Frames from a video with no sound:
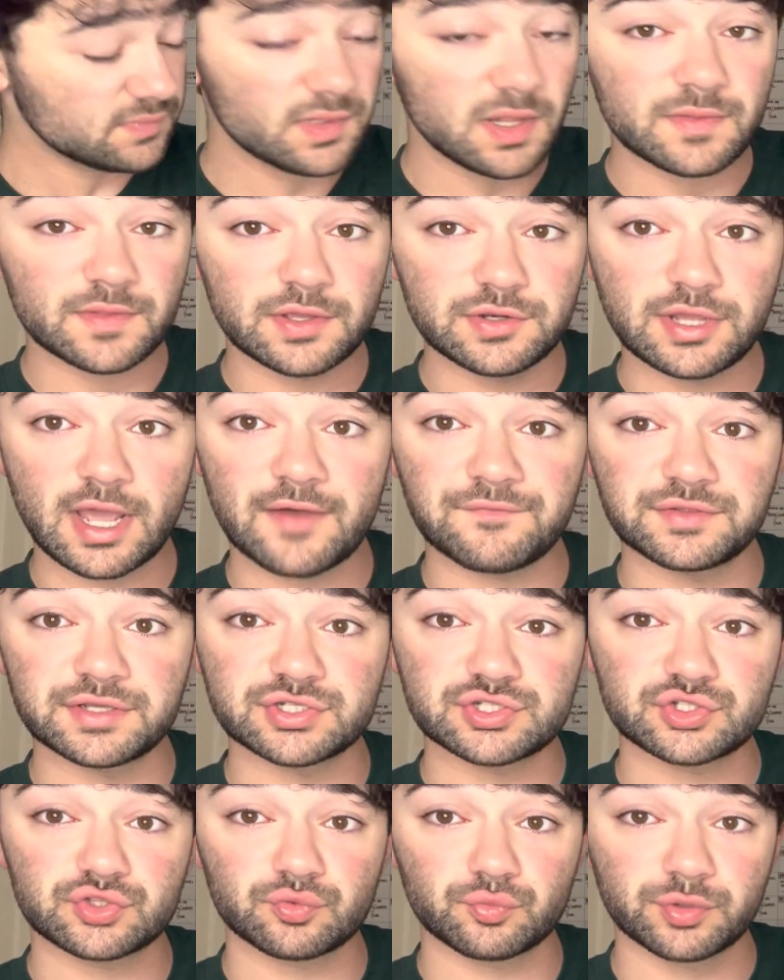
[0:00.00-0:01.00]
and you have
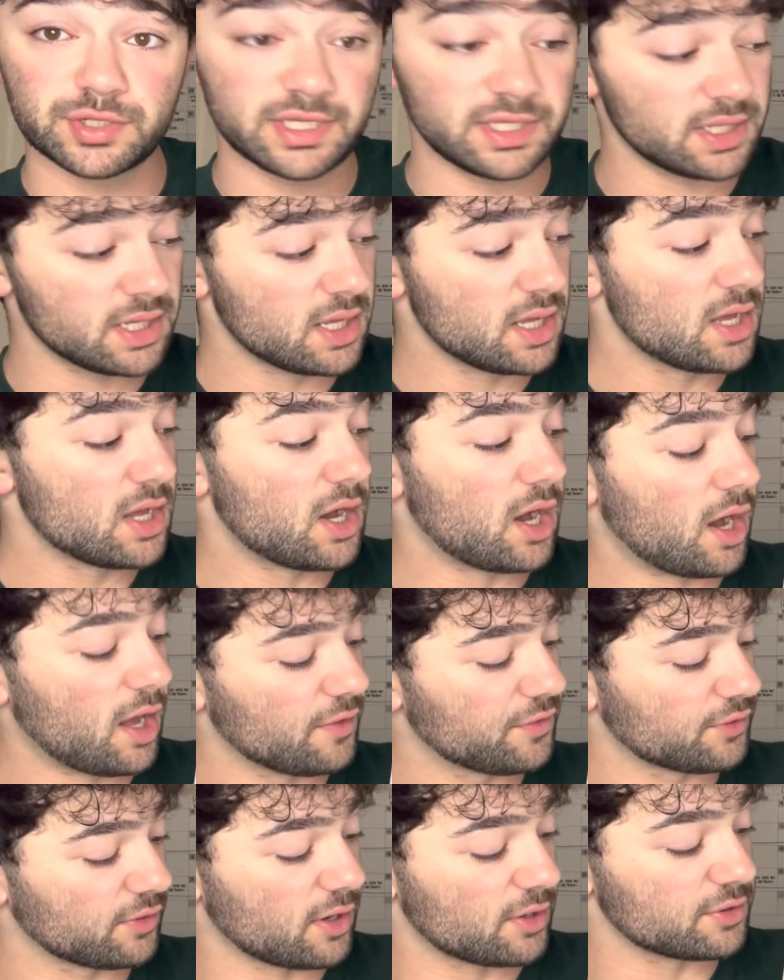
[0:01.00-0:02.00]
these three
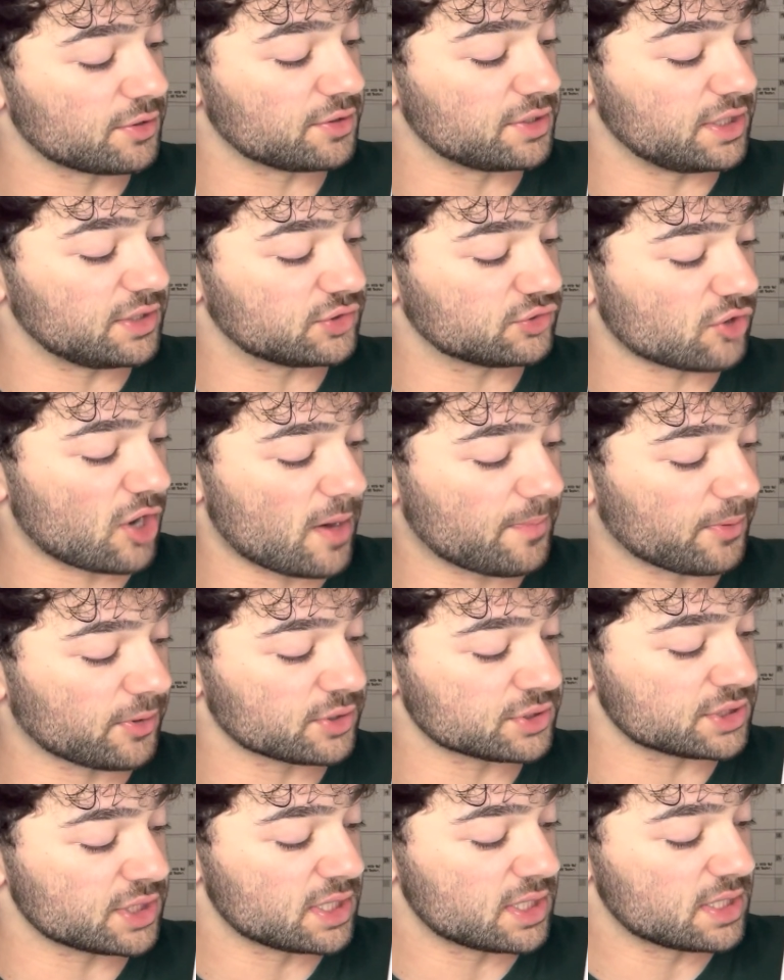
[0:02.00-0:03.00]
other underneath
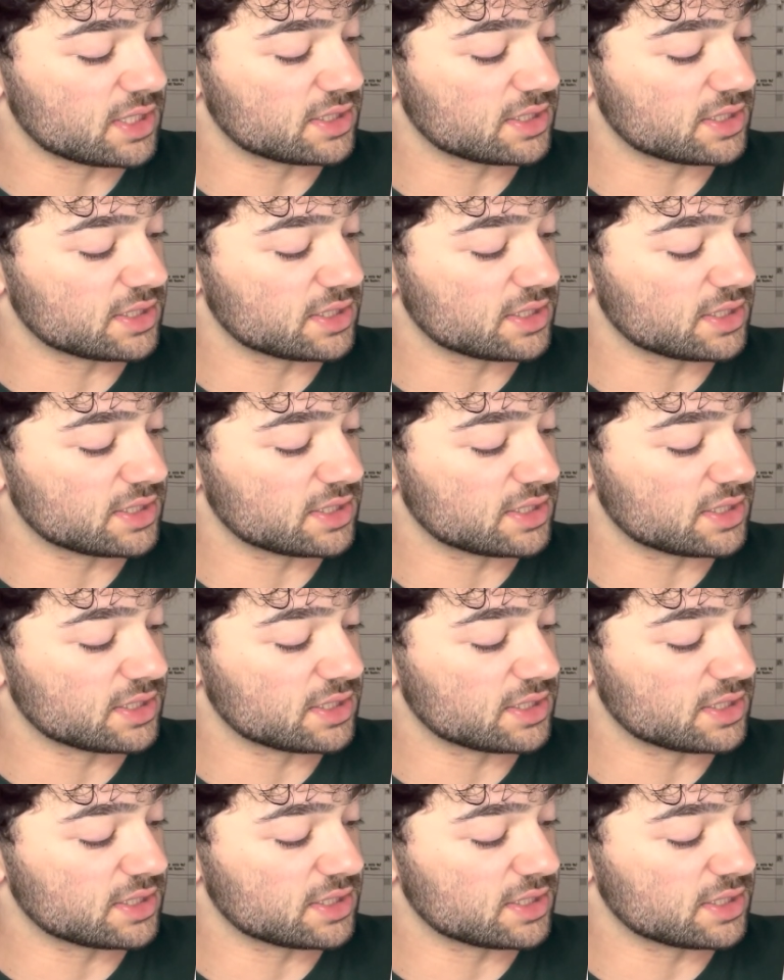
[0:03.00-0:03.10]
droppers,